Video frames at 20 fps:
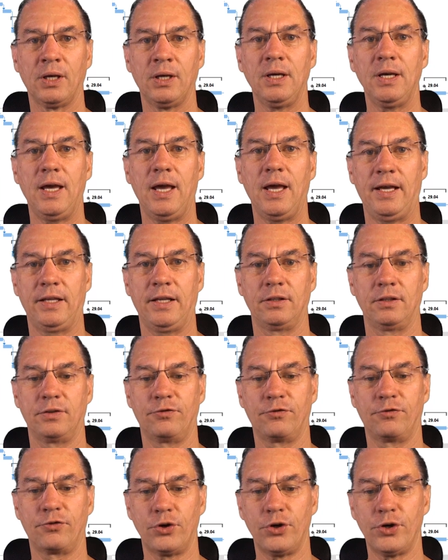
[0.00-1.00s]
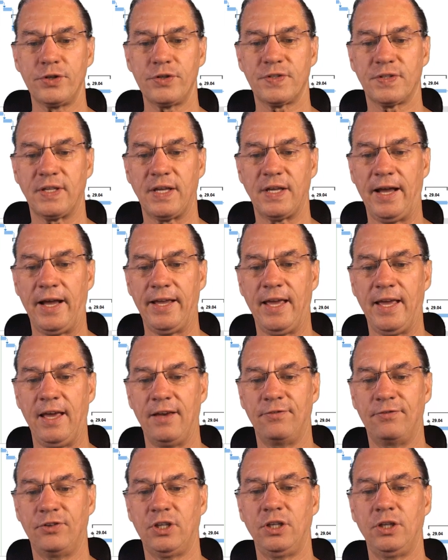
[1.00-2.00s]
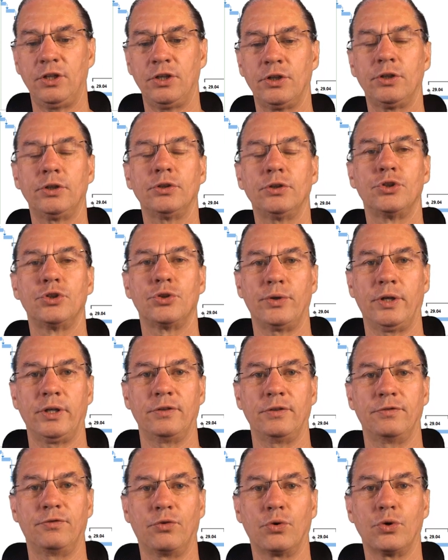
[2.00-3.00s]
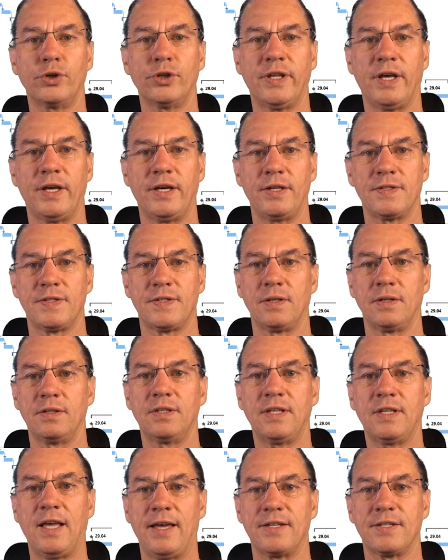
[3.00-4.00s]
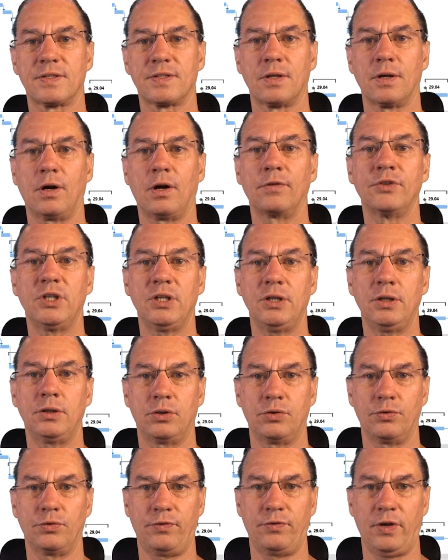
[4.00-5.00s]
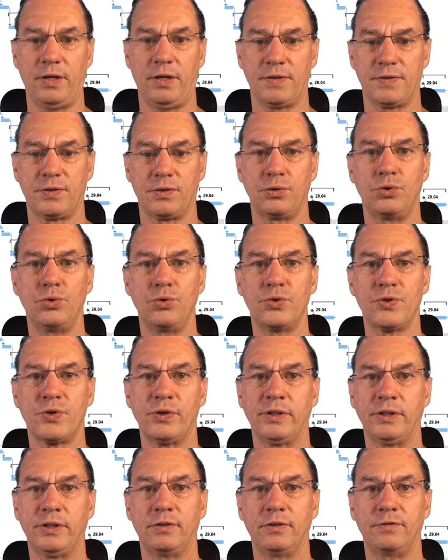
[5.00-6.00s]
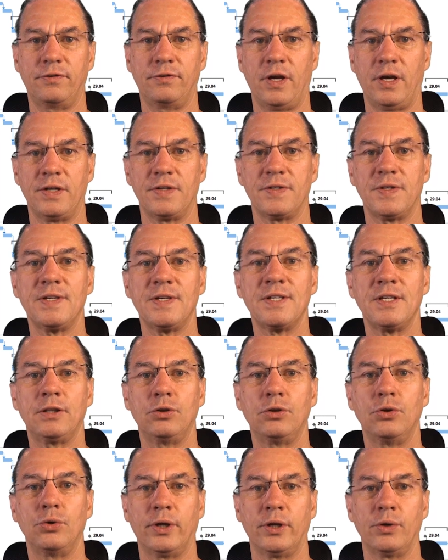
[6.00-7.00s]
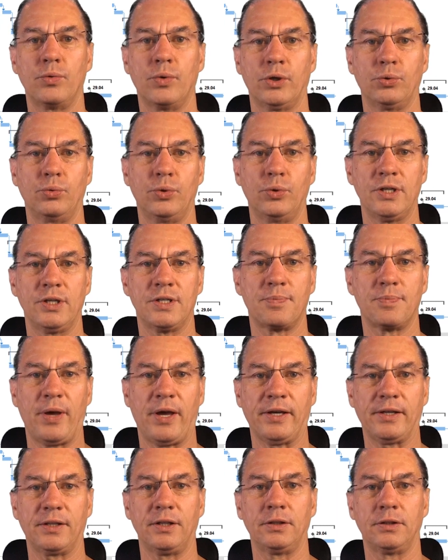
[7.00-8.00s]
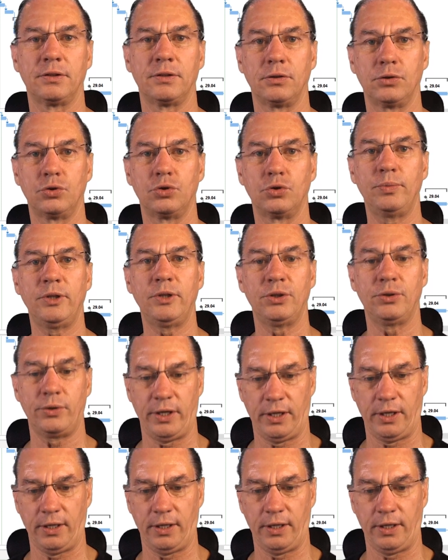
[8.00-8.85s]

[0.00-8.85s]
And first, I have here during 4 days tests of the interface, the user interface. Is it doing what we expect it to be doing?